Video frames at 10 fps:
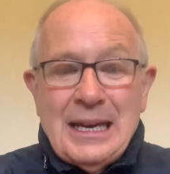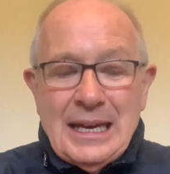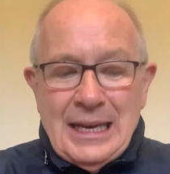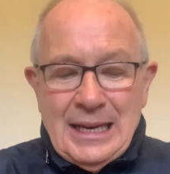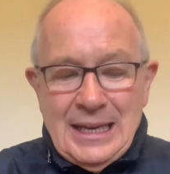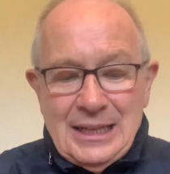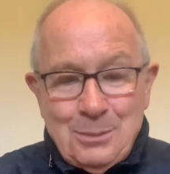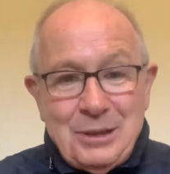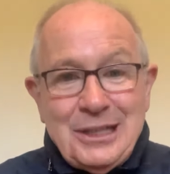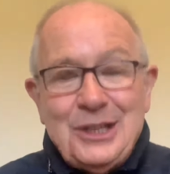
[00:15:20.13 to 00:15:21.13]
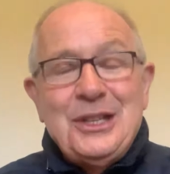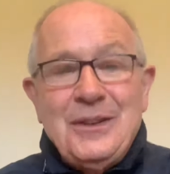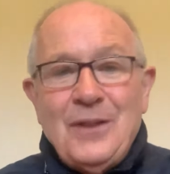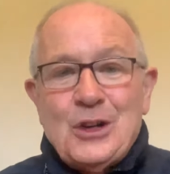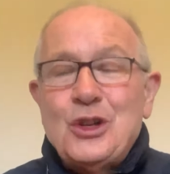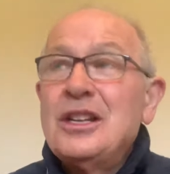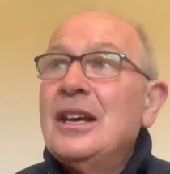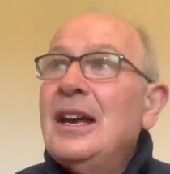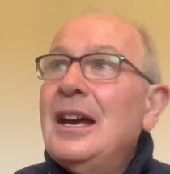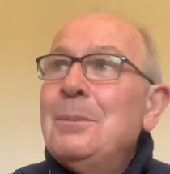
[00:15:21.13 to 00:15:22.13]
The PDC
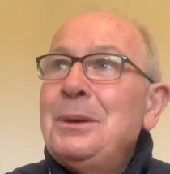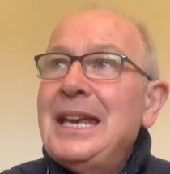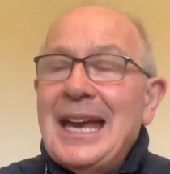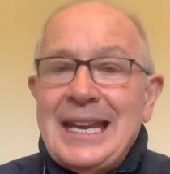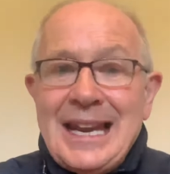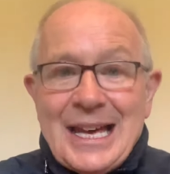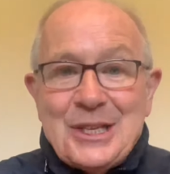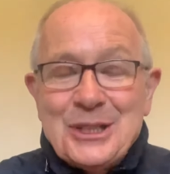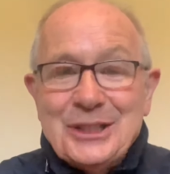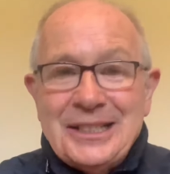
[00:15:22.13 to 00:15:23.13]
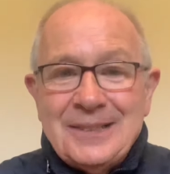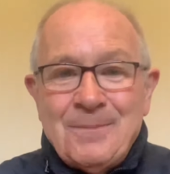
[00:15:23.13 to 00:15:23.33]
version began last night,